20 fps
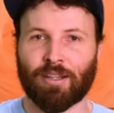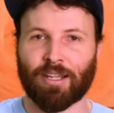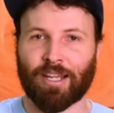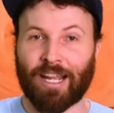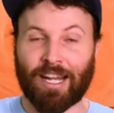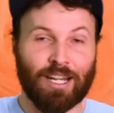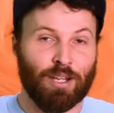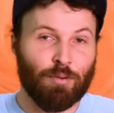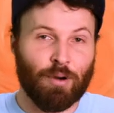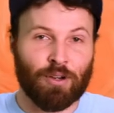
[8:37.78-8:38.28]

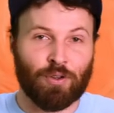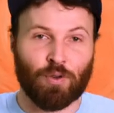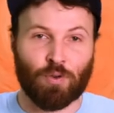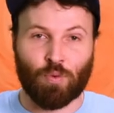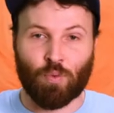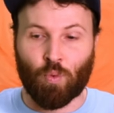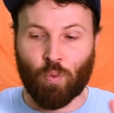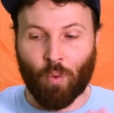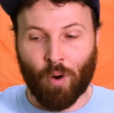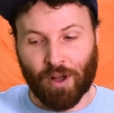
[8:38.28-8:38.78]
Anyone who
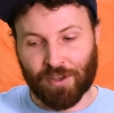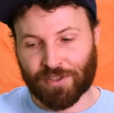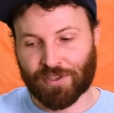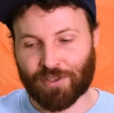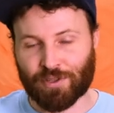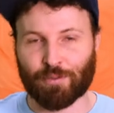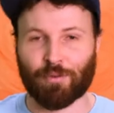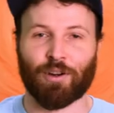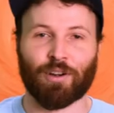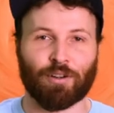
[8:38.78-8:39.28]
wants
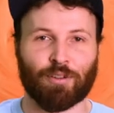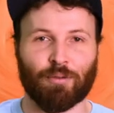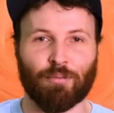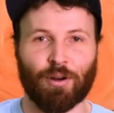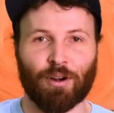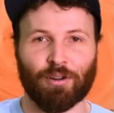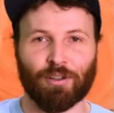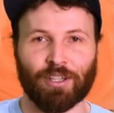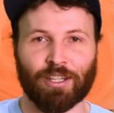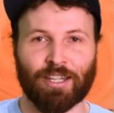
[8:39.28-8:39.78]
to work
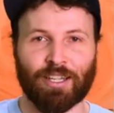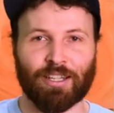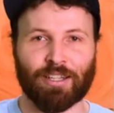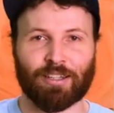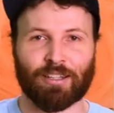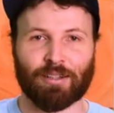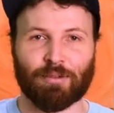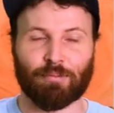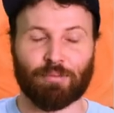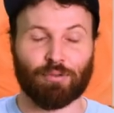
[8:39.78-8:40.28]
remotely
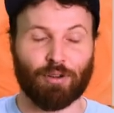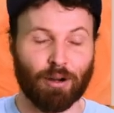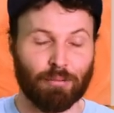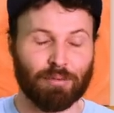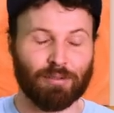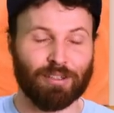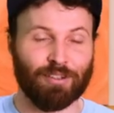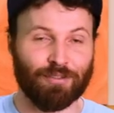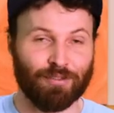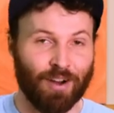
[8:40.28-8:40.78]
can
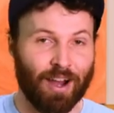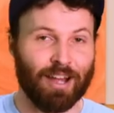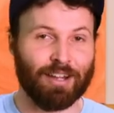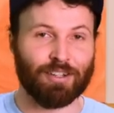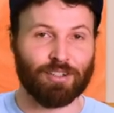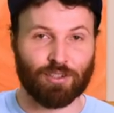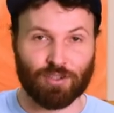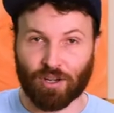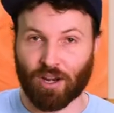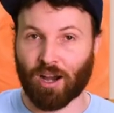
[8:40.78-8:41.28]
probably find
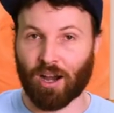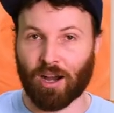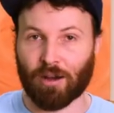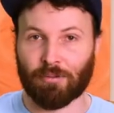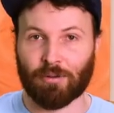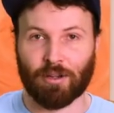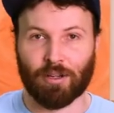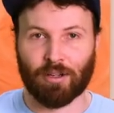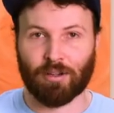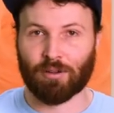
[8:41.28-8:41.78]
a
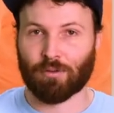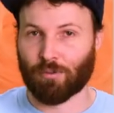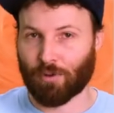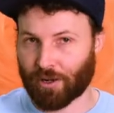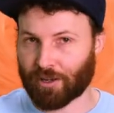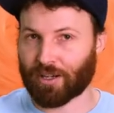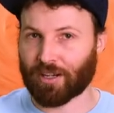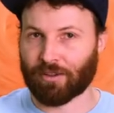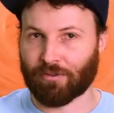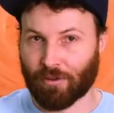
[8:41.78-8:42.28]
job
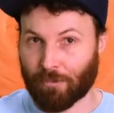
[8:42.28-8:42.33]
working